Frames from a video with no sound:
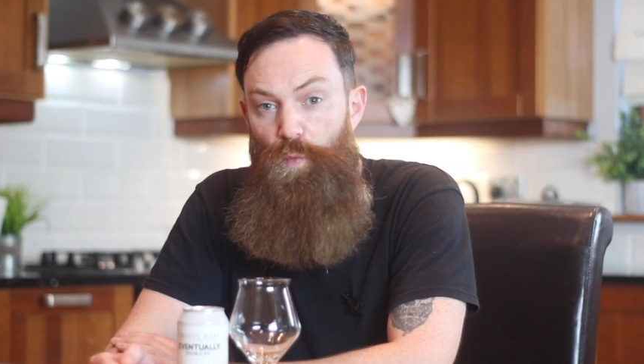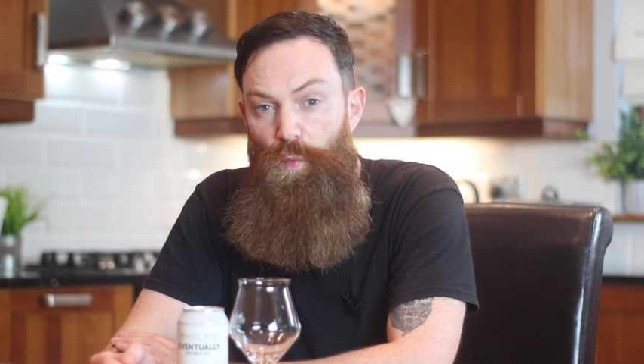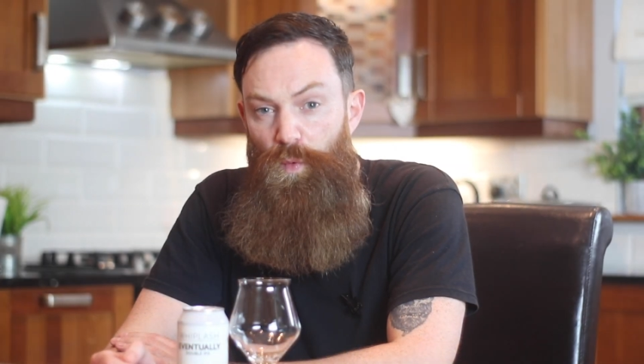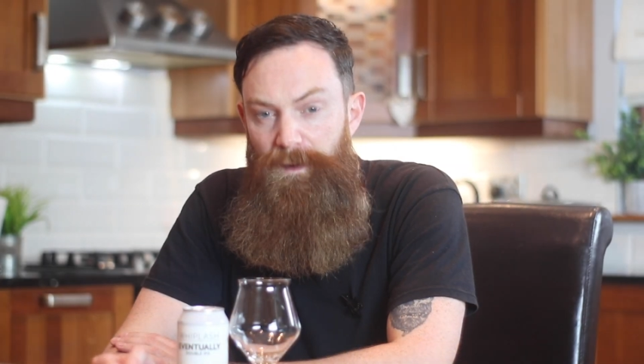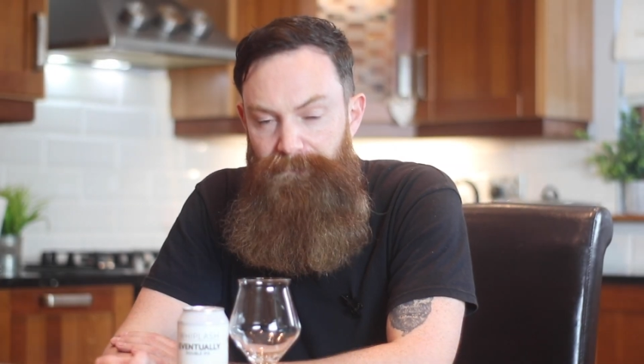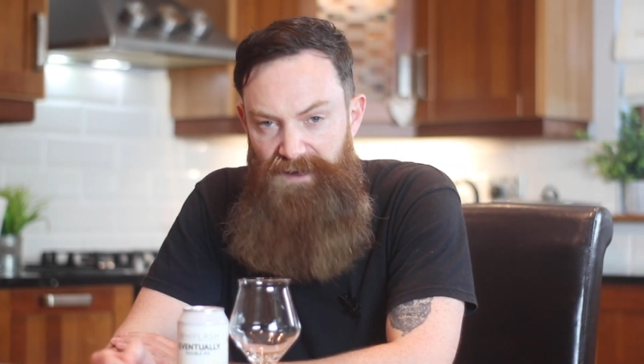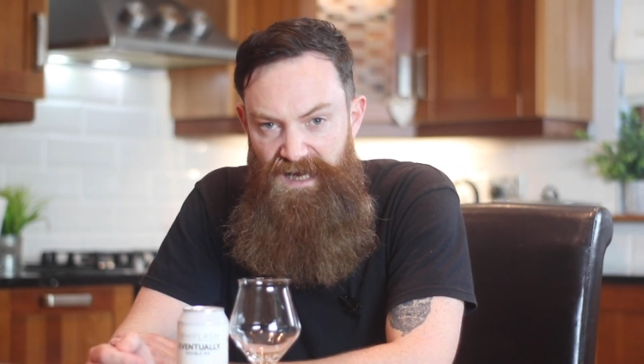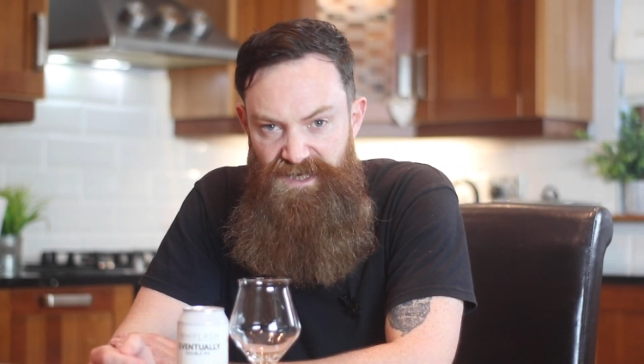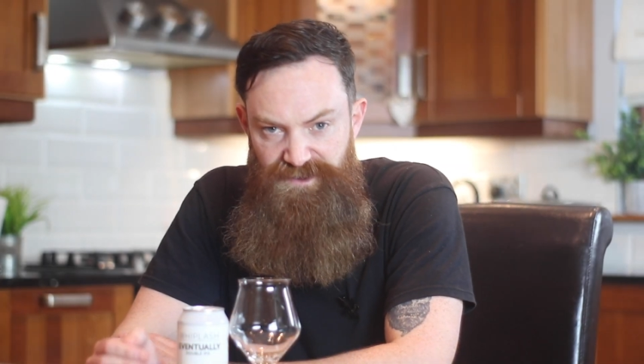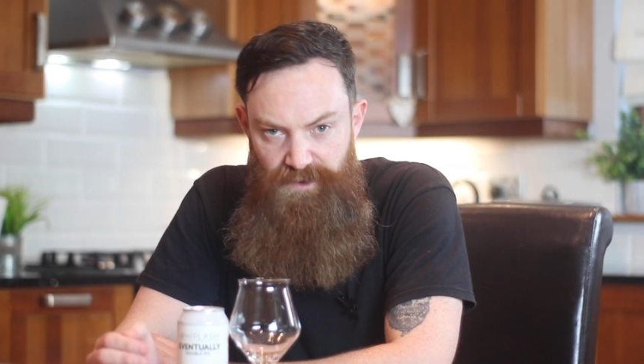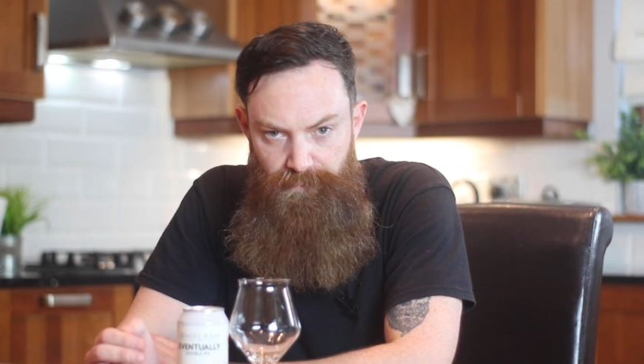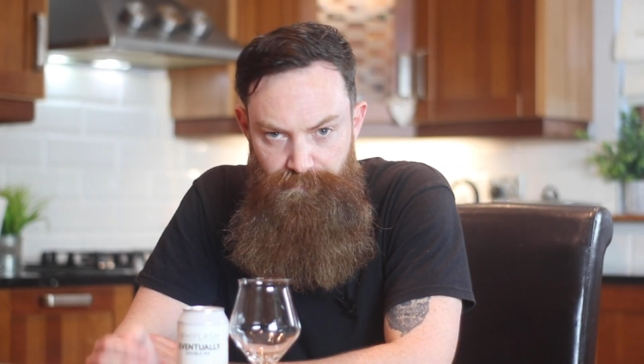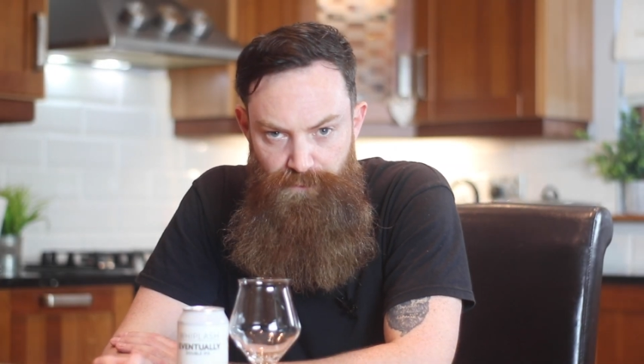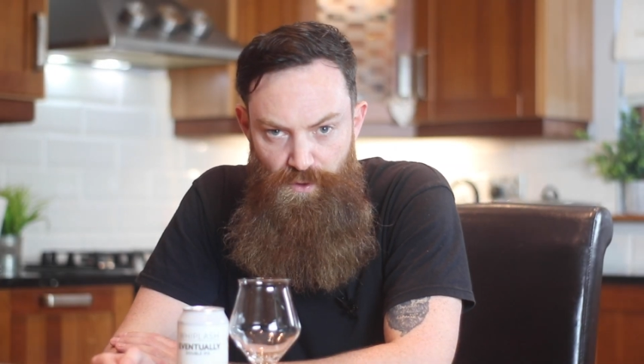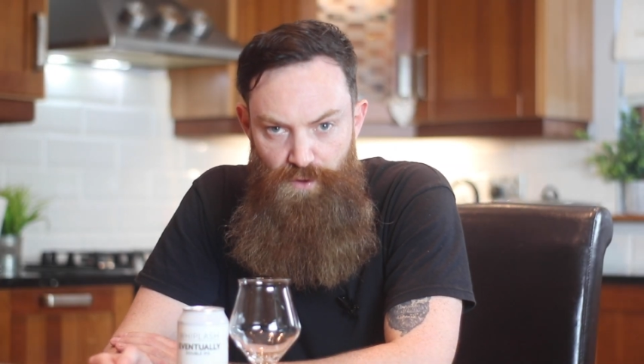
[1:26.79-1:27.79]
Whiplash
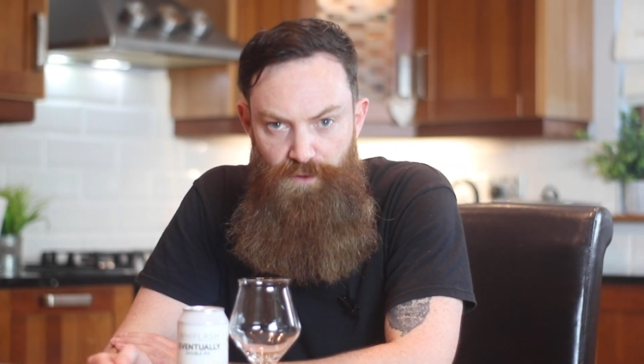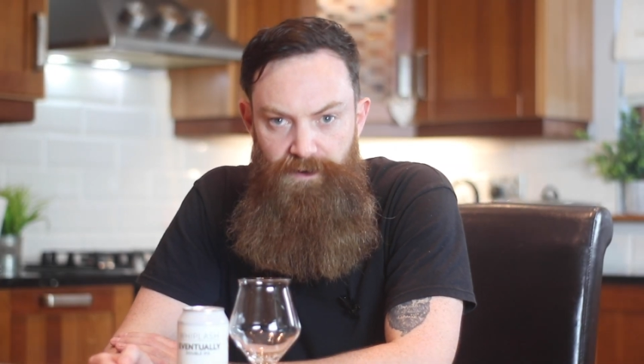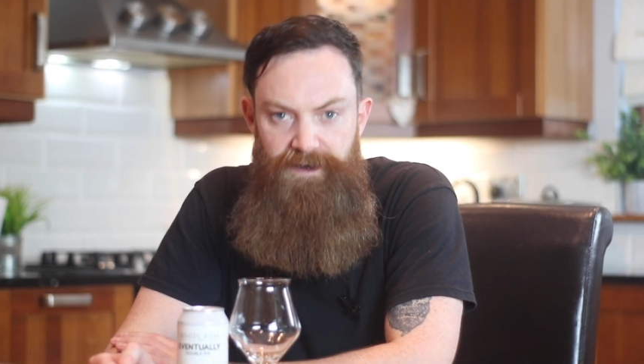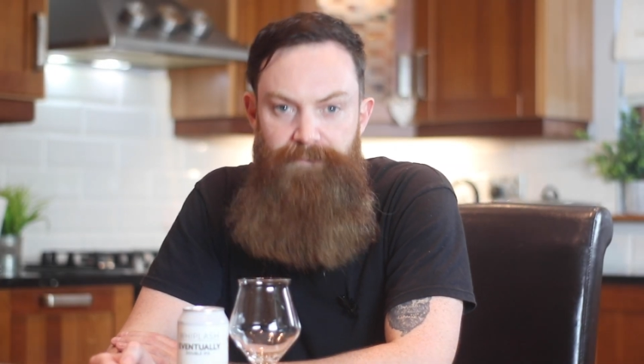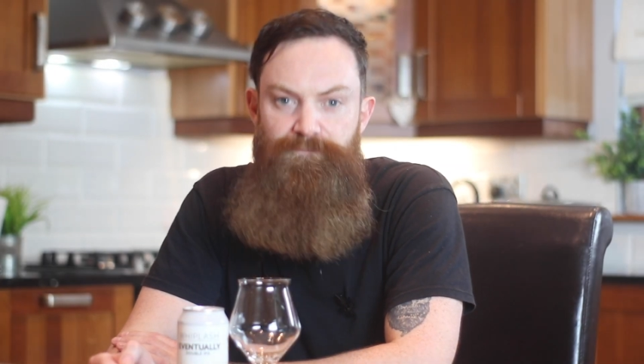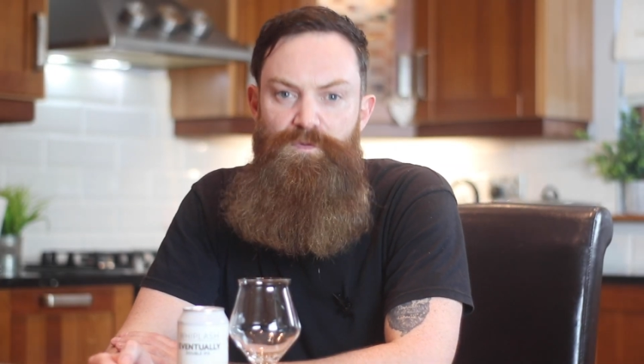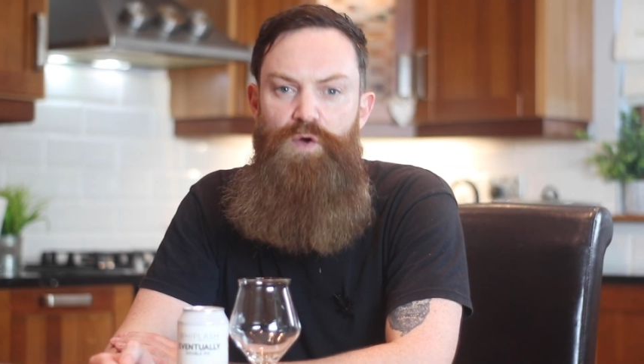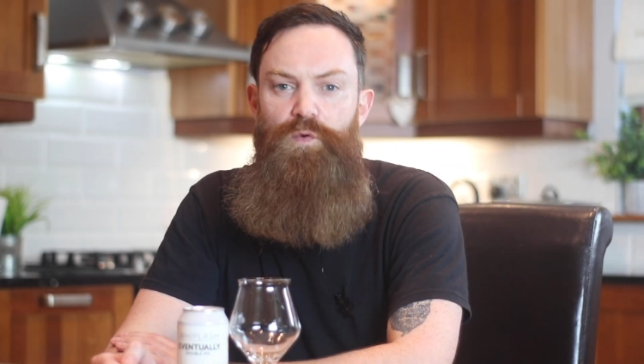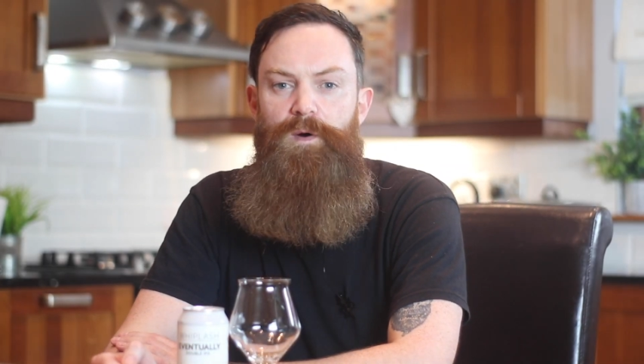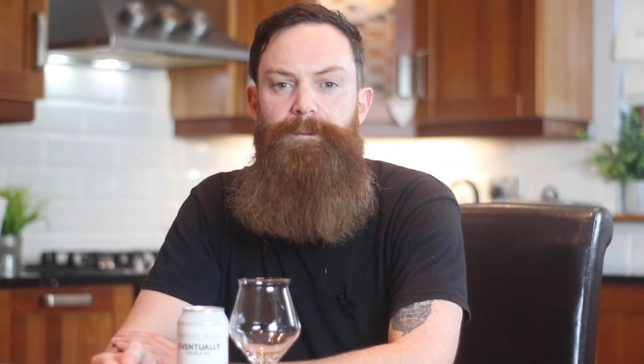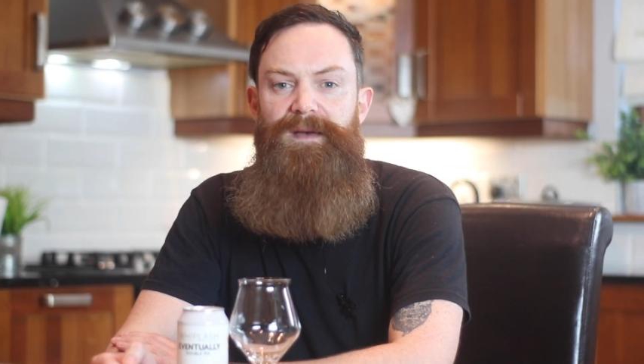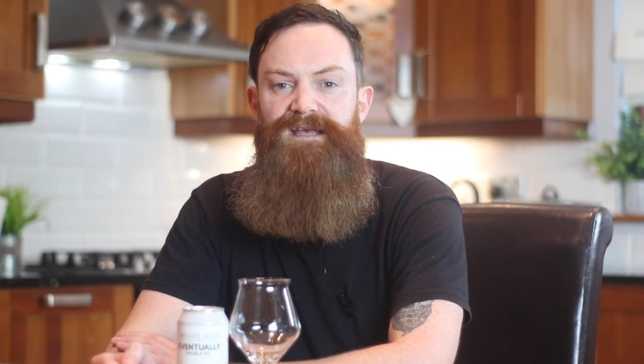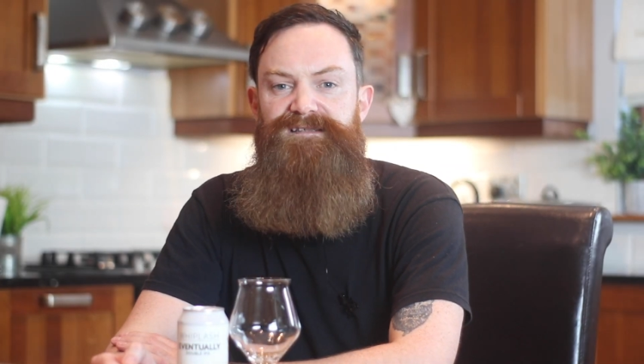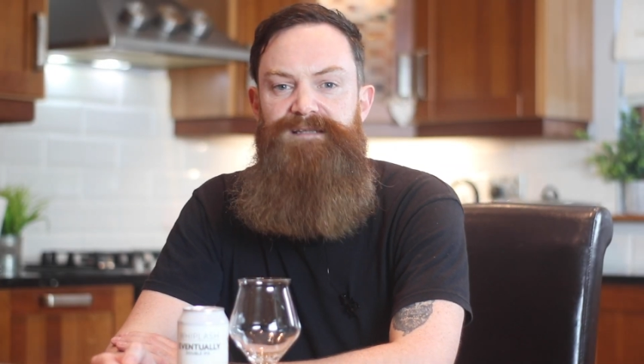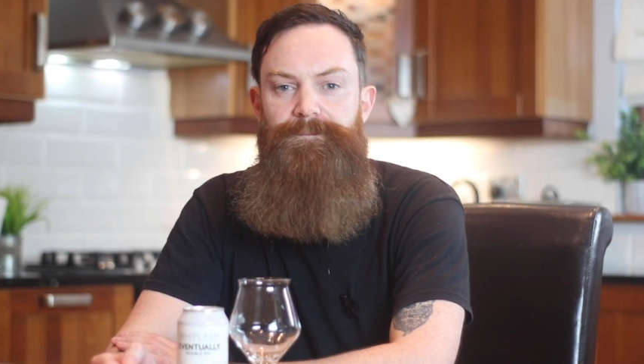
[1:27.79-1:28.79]
Brewery, who are
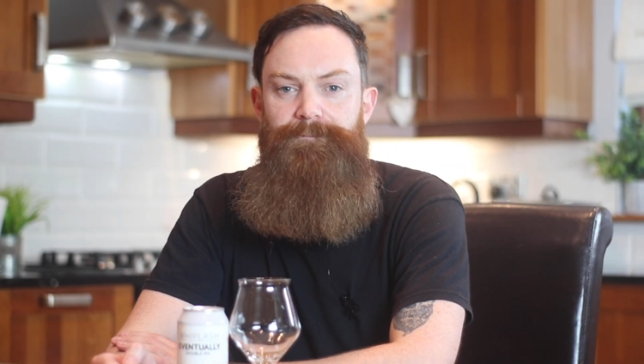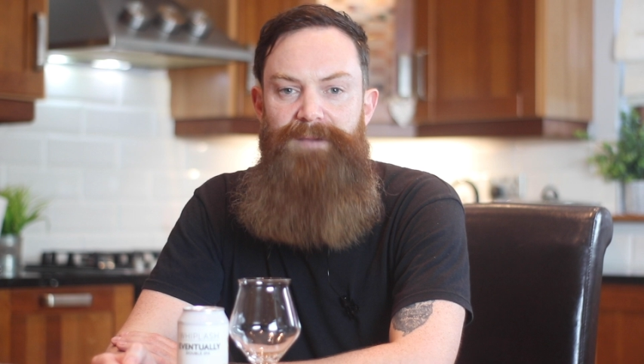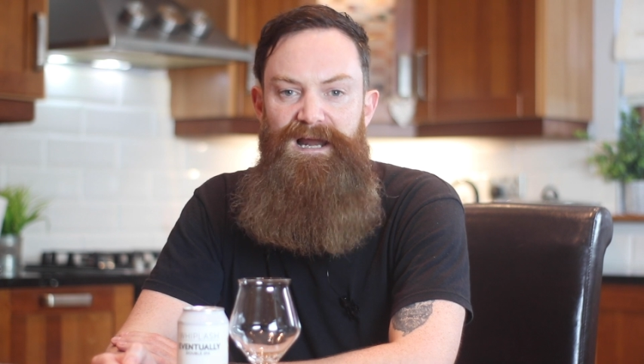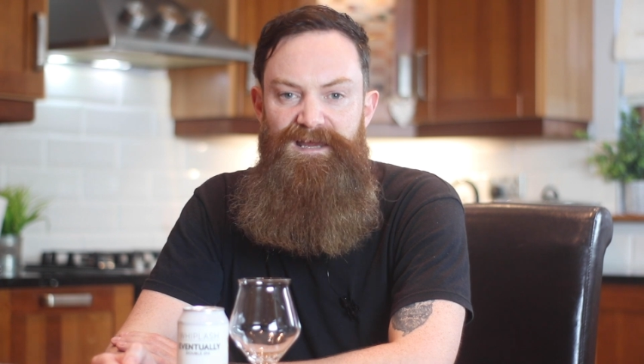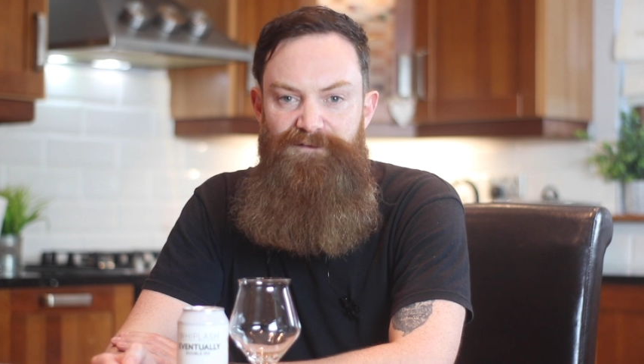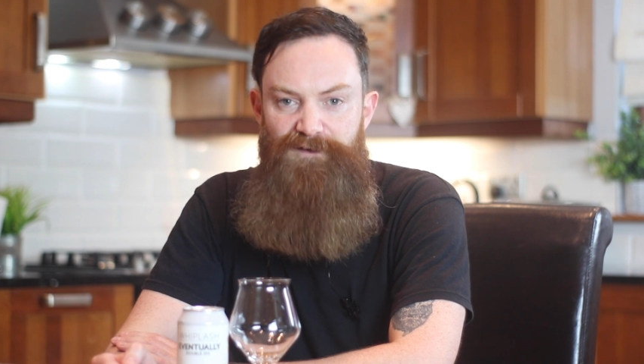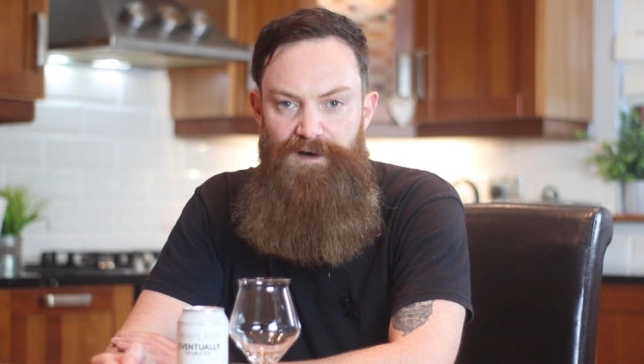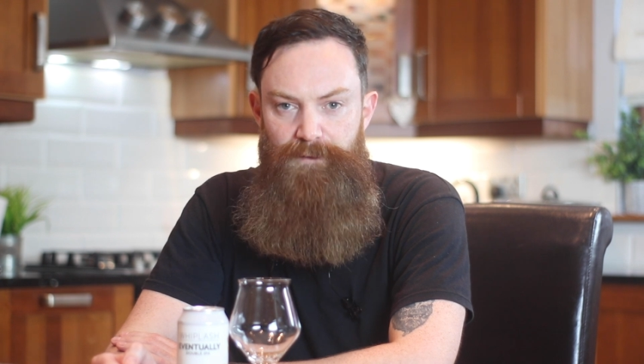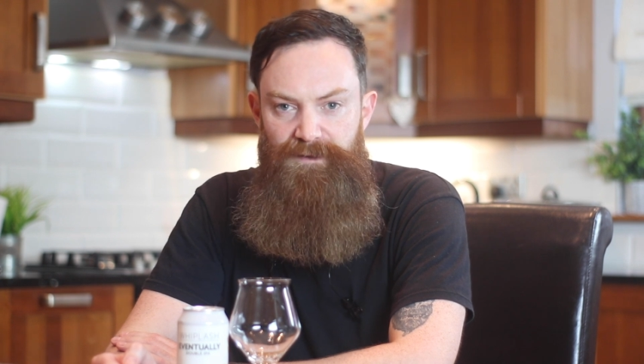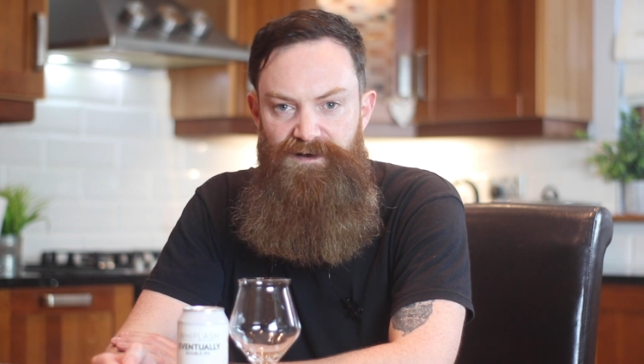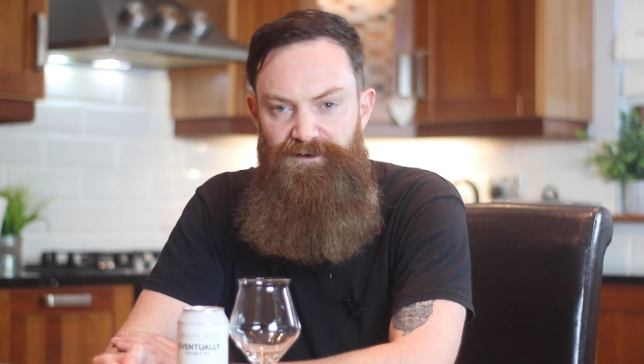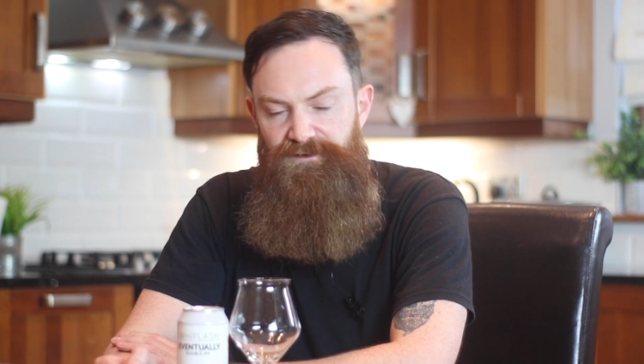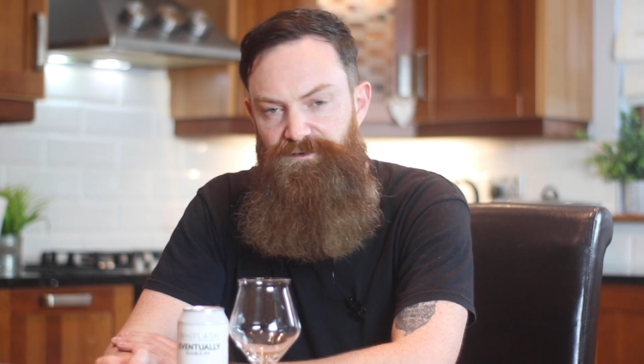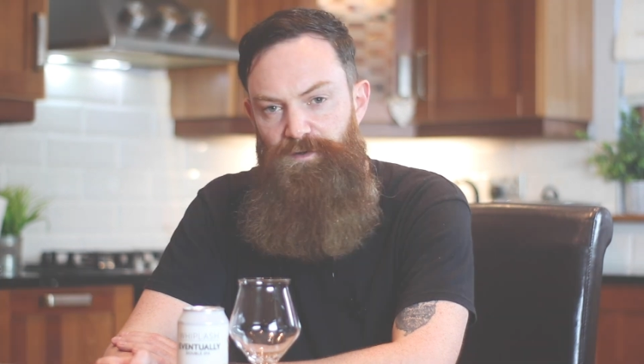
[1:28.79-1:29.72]
based in Ballyfermot,